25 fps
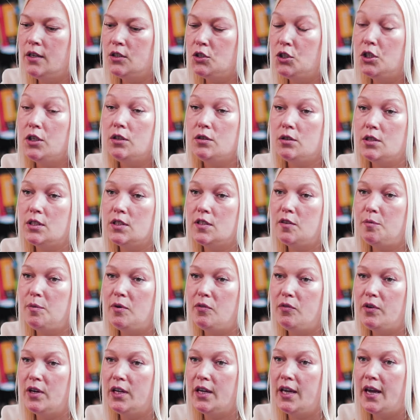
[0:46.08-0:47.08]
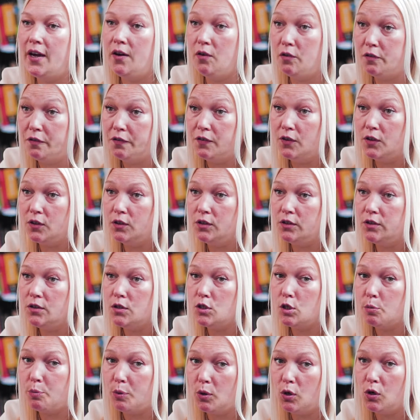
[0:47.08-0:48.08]
tutors have been really helpful,
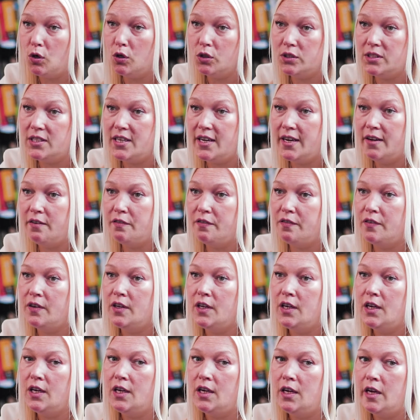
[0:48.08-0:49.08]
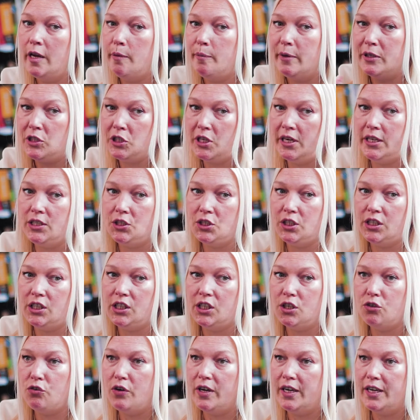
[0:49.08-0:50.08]
supportive in my
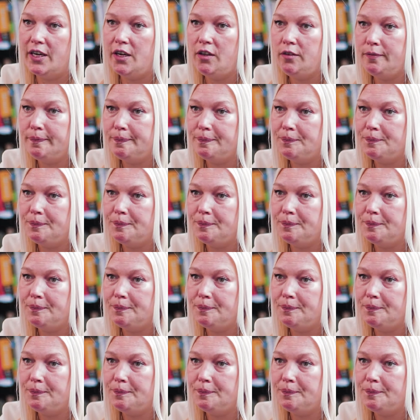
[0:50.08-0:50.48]
changing career.